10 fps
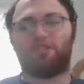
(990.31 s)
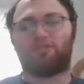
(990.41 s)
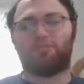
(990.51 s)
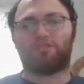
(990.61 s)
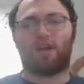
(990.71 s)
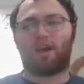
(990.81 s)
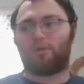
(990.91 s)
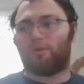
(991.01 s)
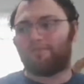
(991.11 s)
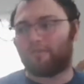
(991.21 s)
This was god
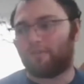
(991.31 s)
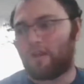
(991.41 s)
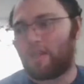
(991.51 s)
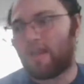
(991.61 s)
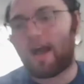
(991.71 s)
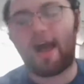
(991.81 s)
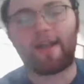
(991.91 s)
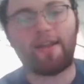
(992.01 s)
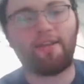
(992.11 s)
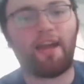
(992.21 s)
awful. I
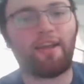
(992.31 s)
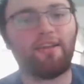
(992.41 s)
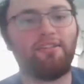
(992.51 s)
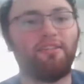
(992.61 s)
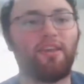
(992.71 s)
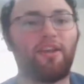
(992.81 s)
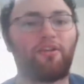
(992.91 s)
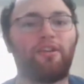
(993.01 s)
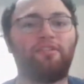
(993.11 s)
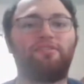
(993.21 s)
could
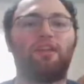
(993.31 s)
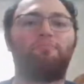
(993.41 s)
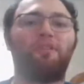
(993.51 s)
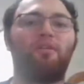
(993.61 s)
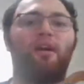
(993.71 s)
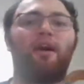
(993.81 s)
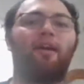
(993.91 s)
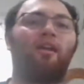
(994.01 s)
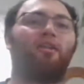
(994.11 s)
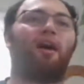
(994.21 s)
hear and see
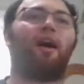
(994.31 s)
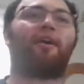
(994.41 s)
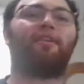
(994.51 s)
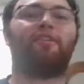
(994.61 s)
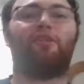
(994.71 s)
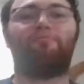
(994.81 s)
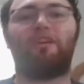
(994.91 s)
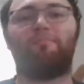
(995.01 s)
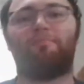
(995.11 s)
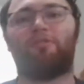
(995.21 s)
I could hear
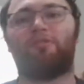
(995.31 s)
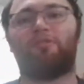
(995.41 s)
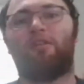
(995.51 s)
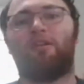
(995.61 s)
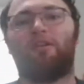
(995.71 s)
people